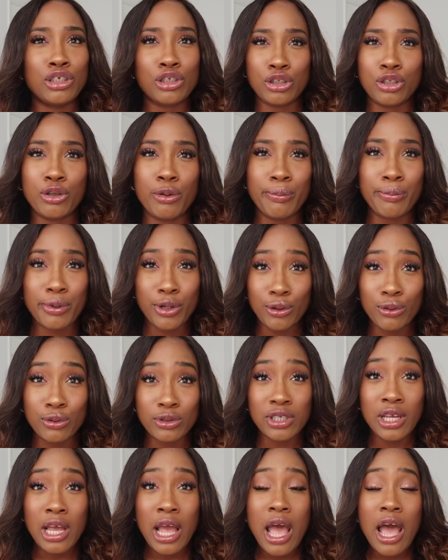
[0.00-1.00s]
to
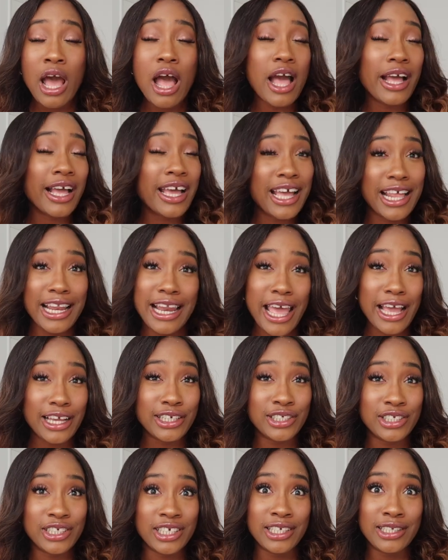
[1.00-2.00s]
build a
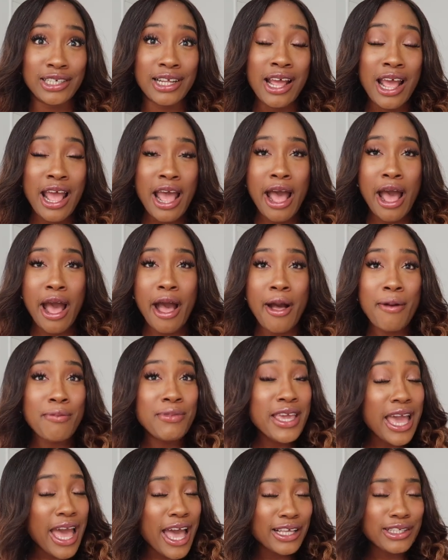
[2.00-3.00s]
collection um,
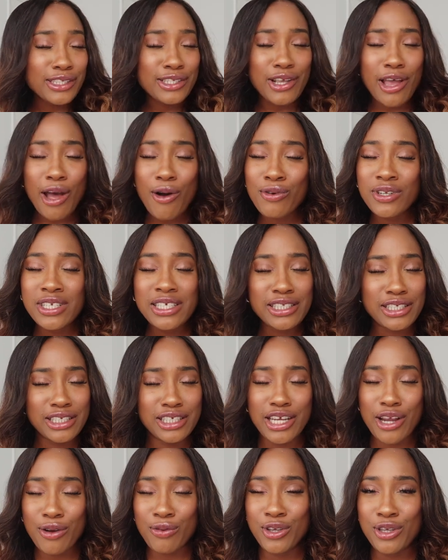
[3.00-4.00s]
yeah so I wanted to
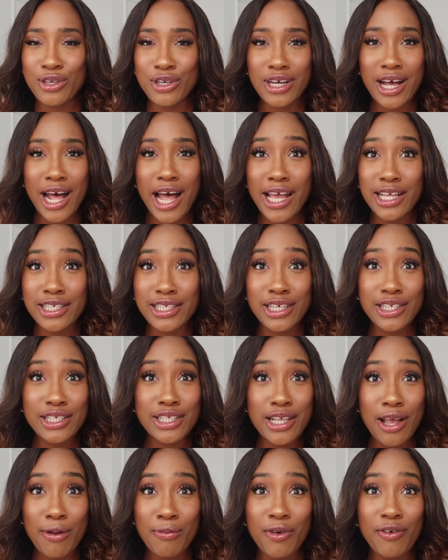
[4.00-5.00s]
share with you guys
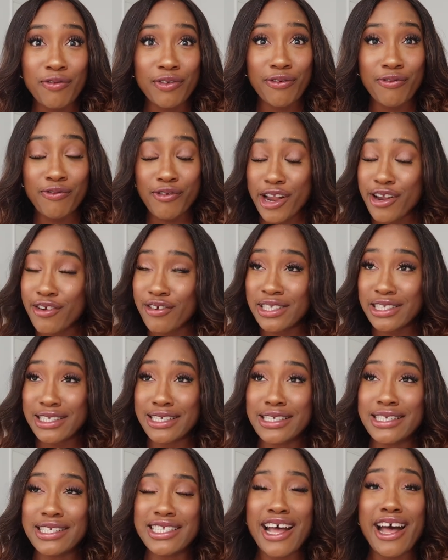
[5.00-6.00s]
some of the
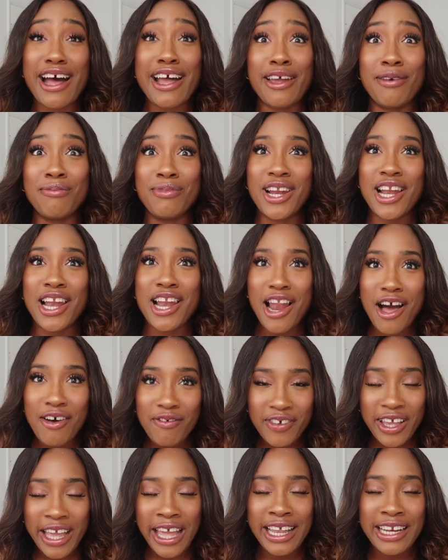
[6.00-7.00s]
fragrances that I am
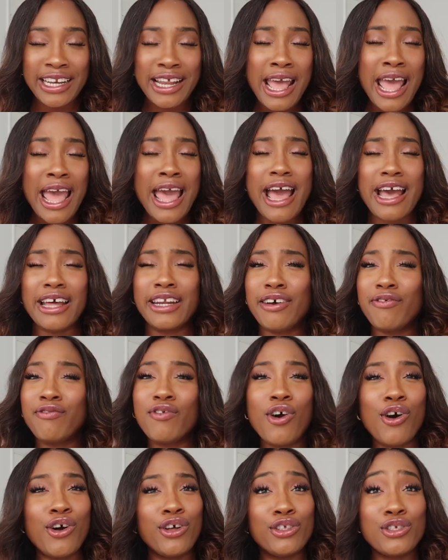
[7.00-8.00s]
loving and
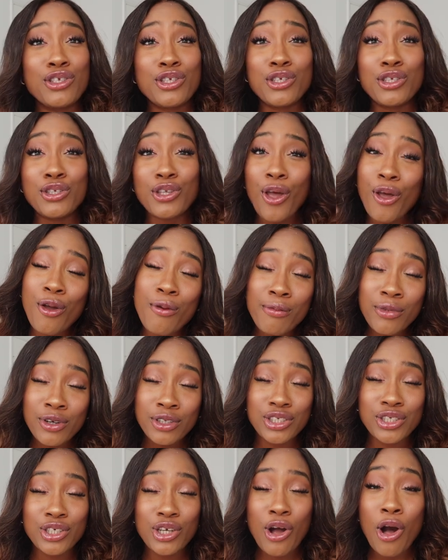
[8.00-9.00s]
I've gotten so
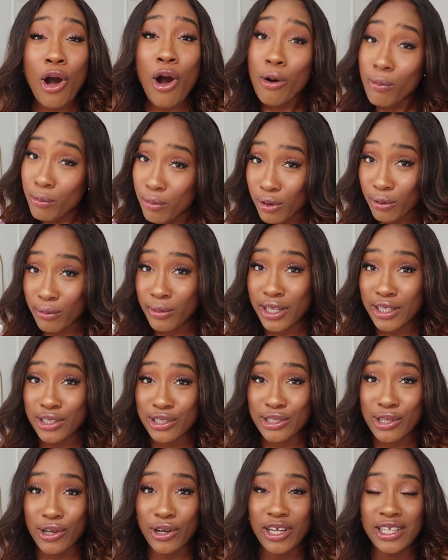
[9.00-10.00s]
much
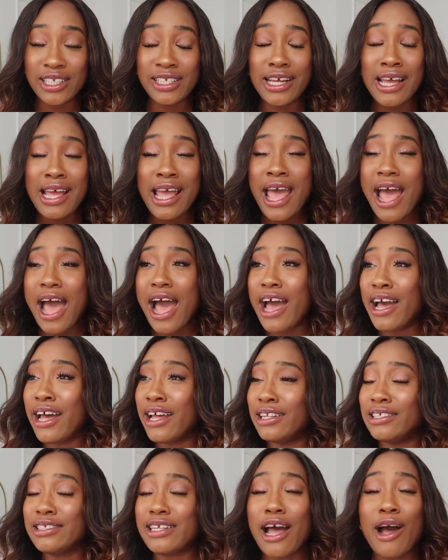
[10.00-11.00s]
compliments on
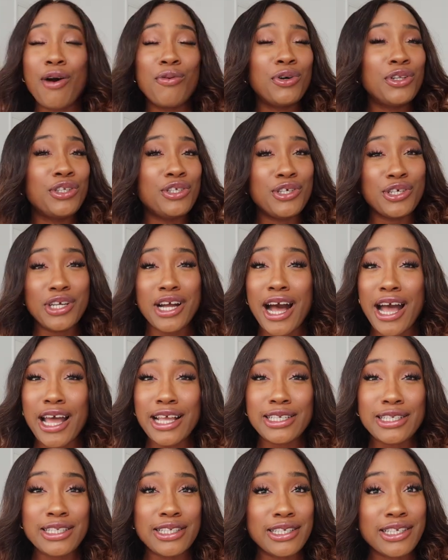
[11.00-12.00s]
and I want you
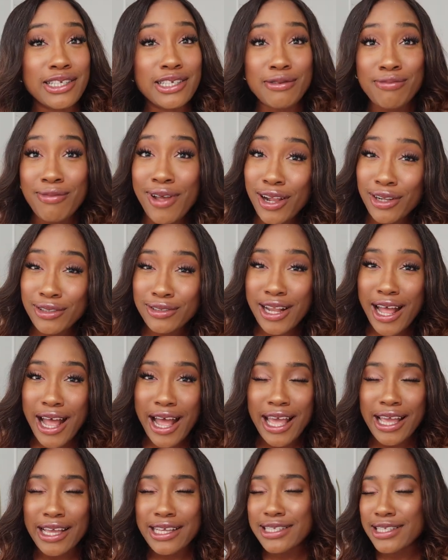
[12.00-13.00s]
guys to smell
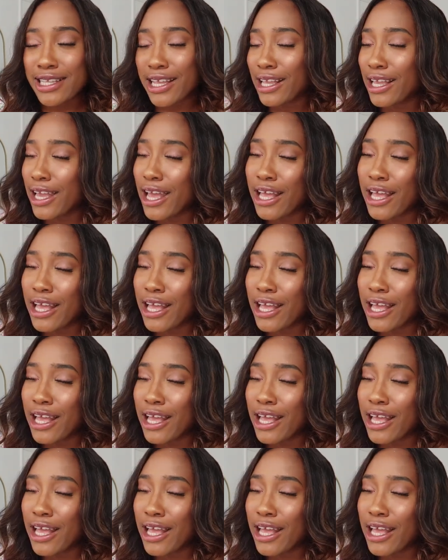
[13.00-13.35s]
nice and